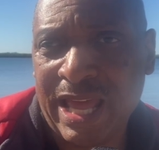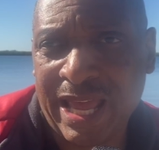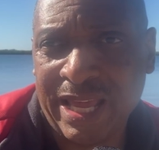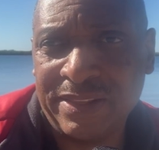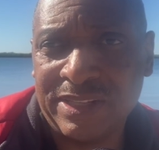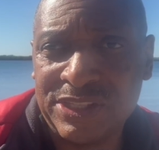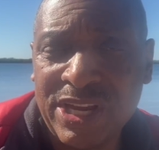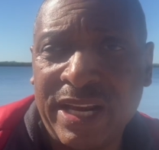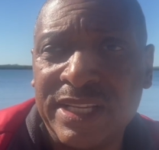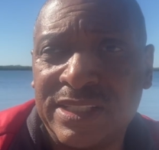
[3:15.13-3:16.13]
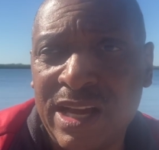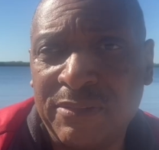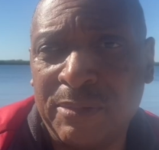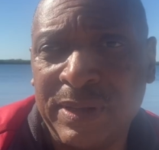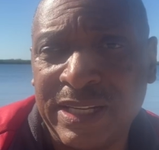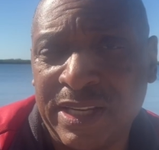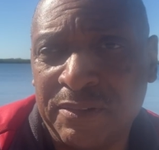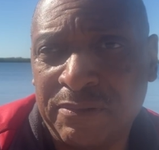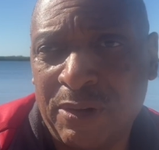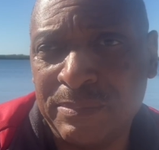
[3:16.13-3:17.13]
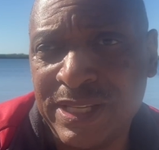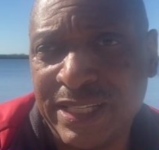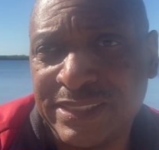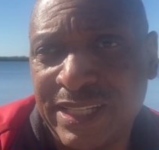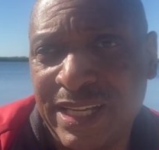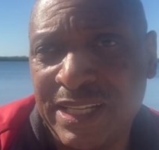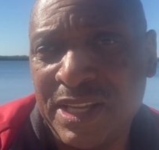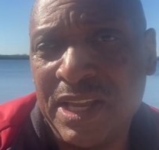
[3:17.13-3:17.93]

and the Chinese government informed Tesla